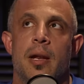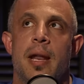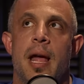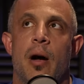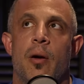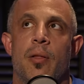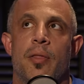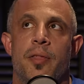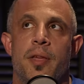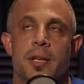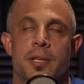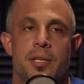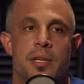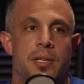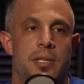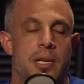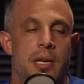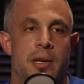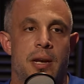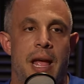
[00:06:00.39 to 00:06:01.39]
Now, this
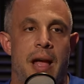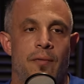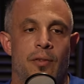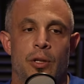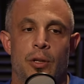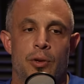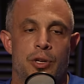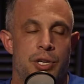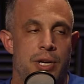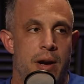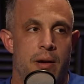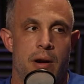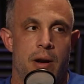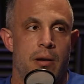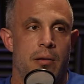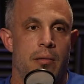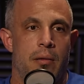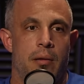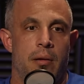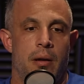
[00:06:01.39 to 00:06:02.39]
is an
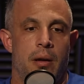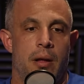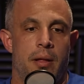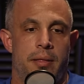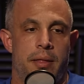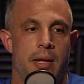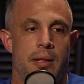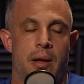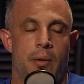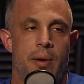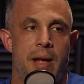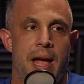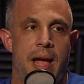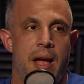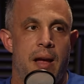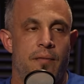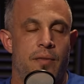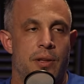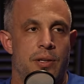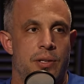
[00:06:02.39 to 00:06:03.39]
evolutionary uh, thing that we
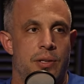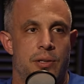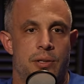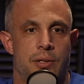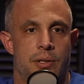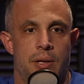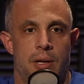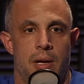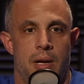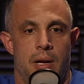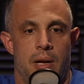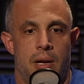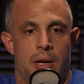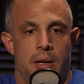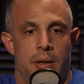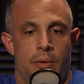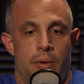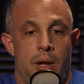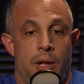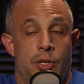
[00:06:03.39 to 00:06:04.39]
have. This is,
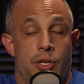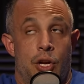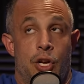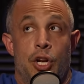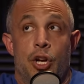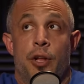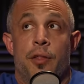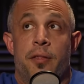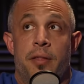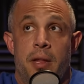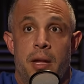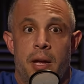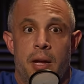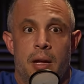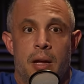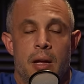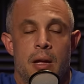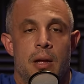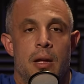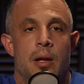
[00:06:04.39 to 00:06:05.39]
uh, it's a good
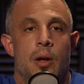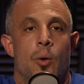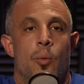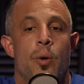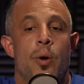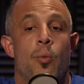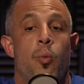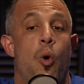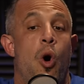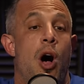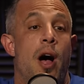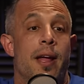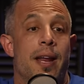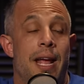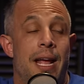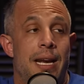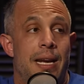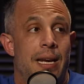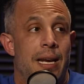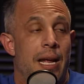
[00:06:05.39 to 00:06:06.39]
thing. We want
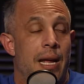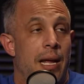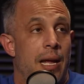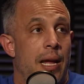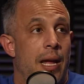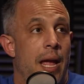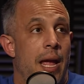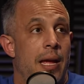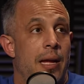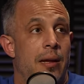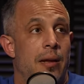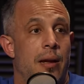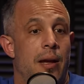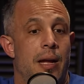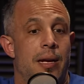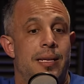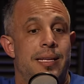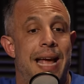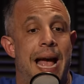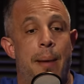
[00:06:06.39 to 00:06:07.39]
an a, a
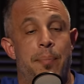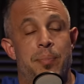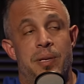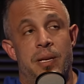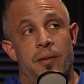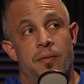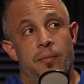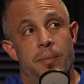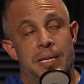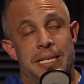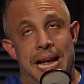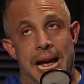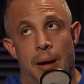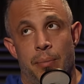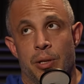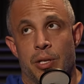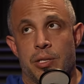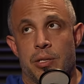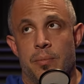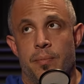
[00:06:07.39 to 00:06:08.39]
adaptive
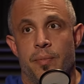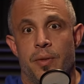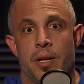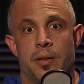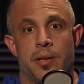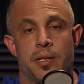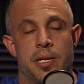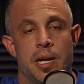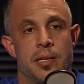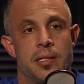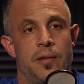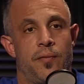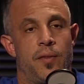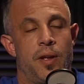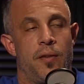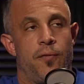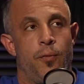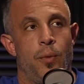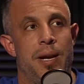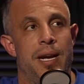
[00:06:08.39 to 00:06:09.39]
metabolism in the sense if,
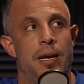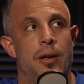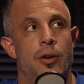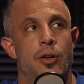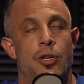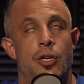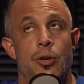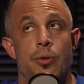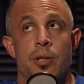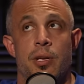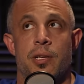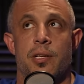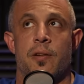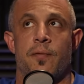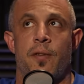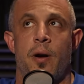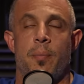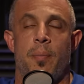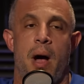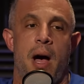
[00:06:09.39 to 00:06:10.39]
if we didn't do this,
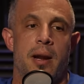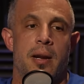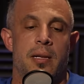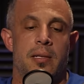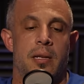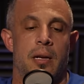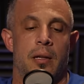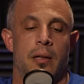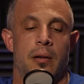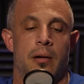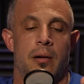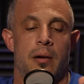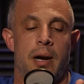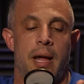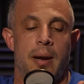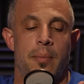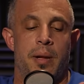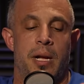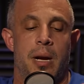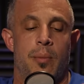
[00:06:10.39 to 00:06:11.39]
if our bodies didn't learn
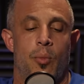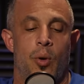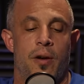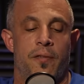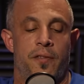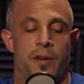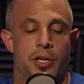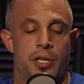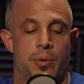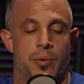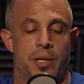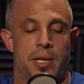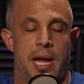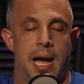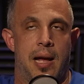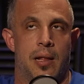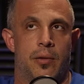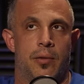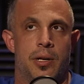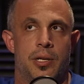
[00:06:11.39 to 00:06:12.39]
how to become more efficient with
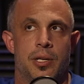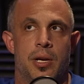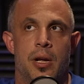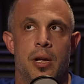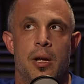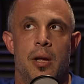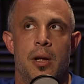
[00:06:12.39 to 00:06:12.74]
calories